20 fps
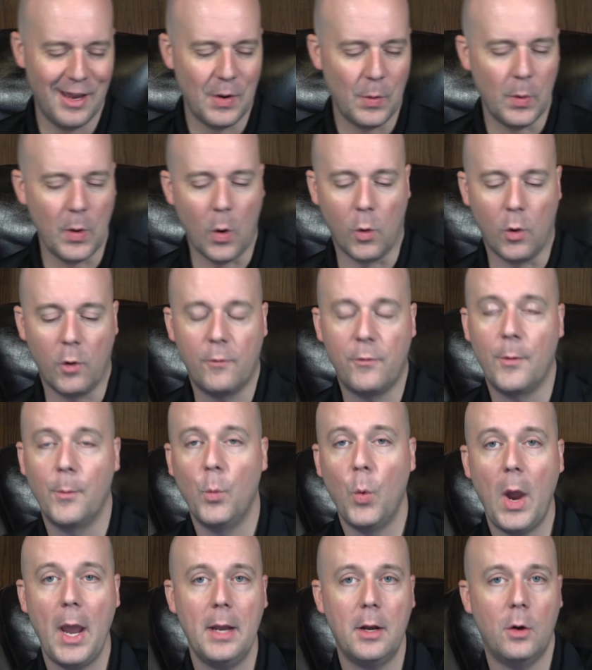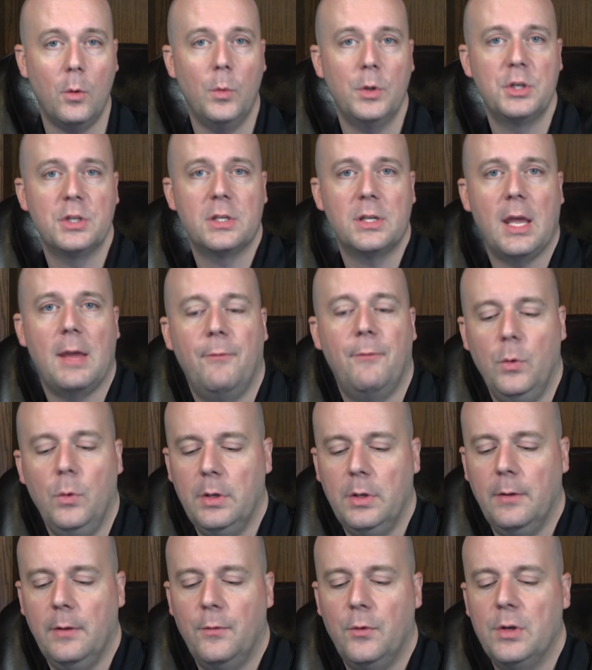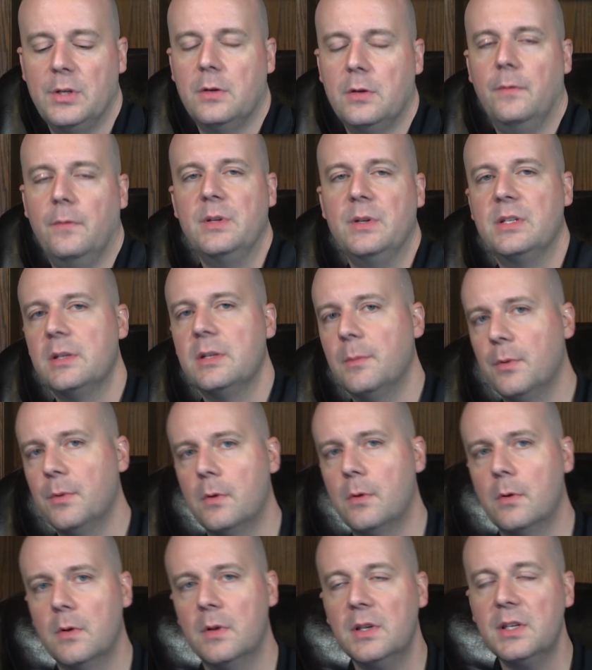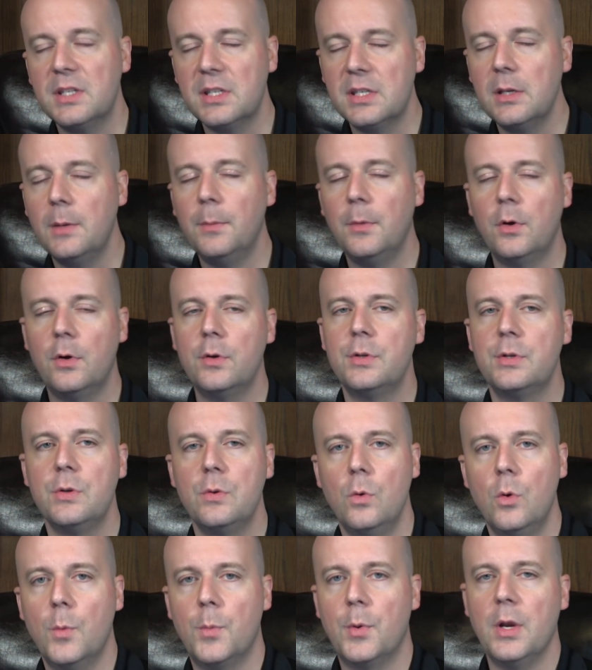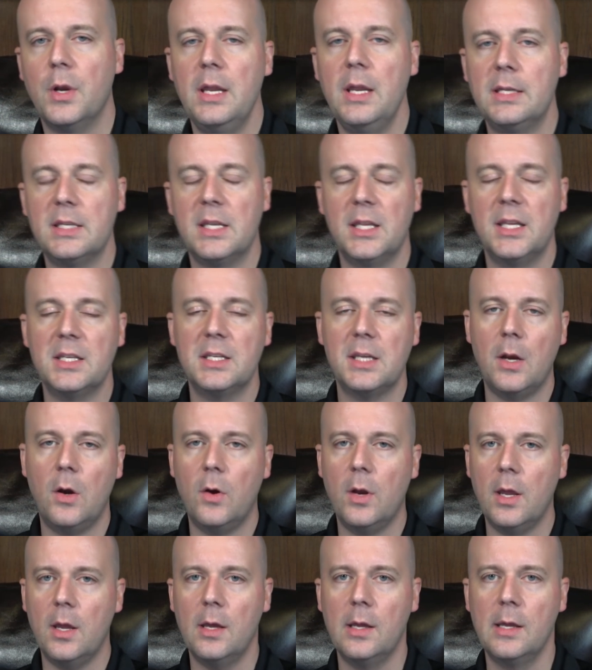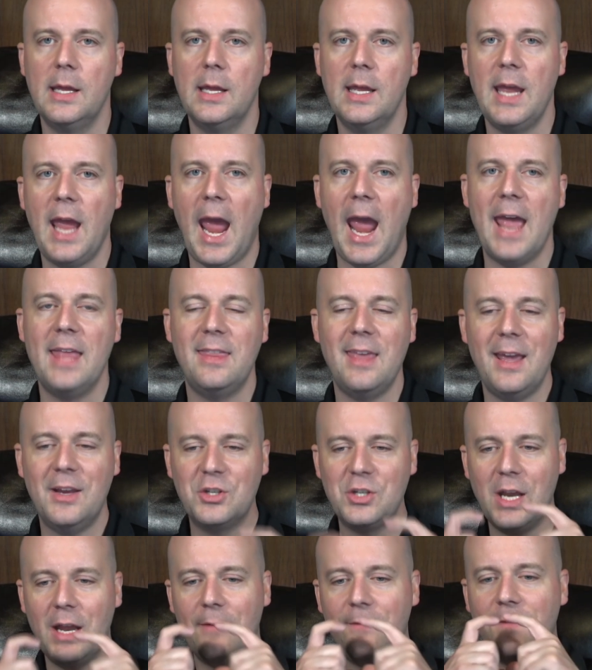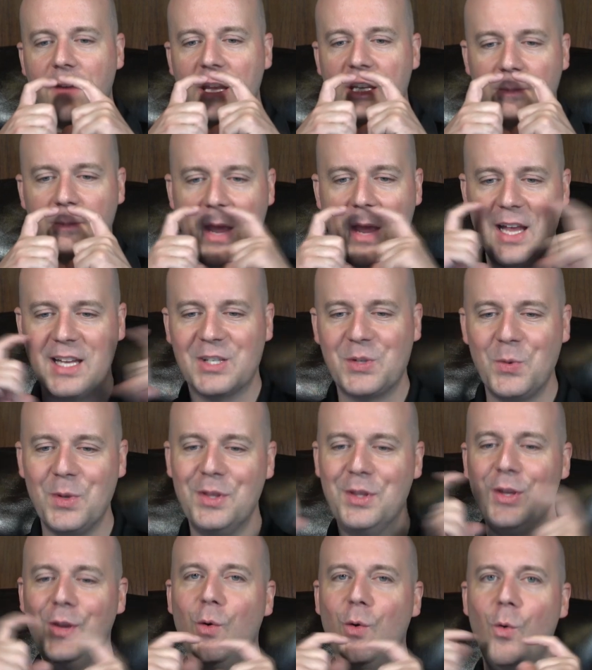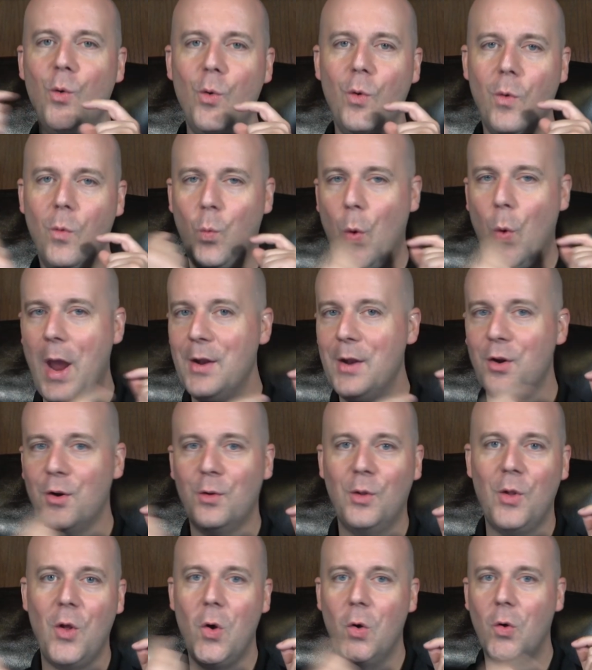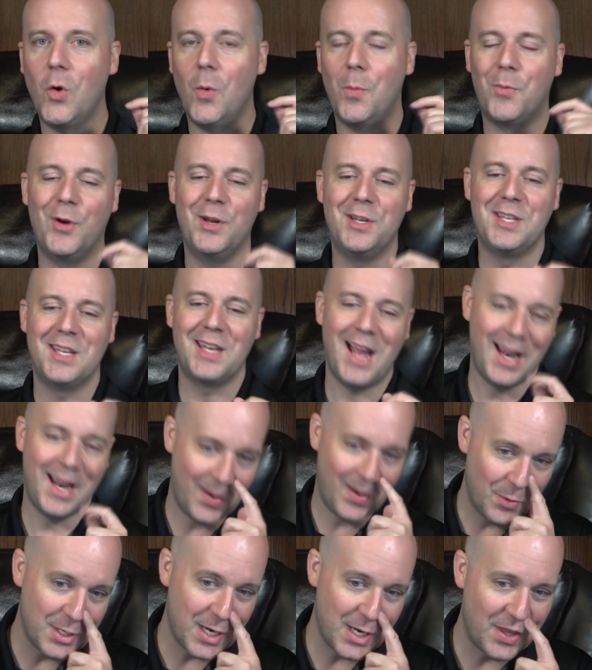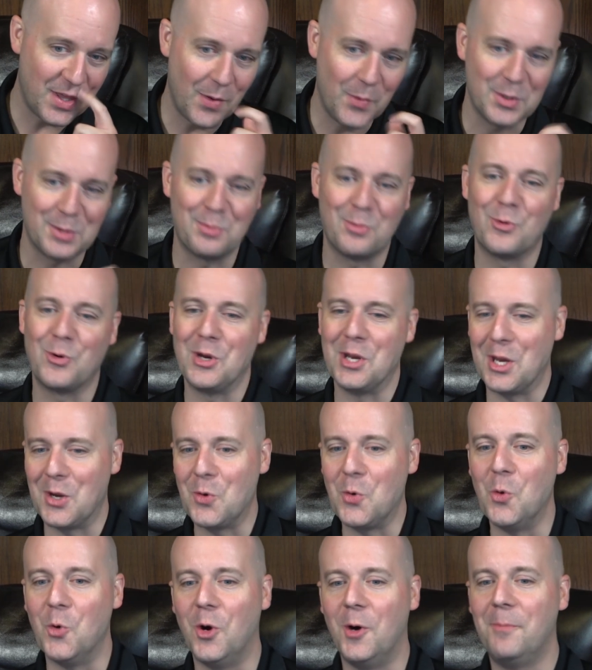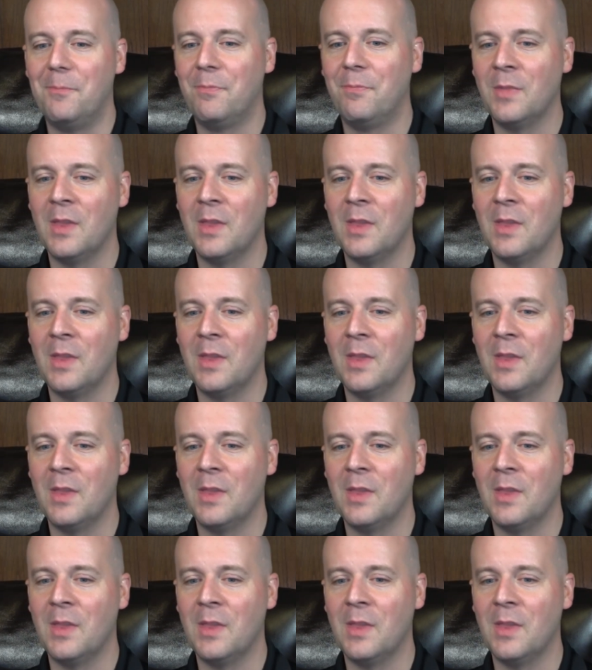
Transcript: We ordered from Waiter, which is a food delivery service similar to Uber Eats in this area. And they actually had face masks with the Waiter logo printed on it, which I thought was pretty cool.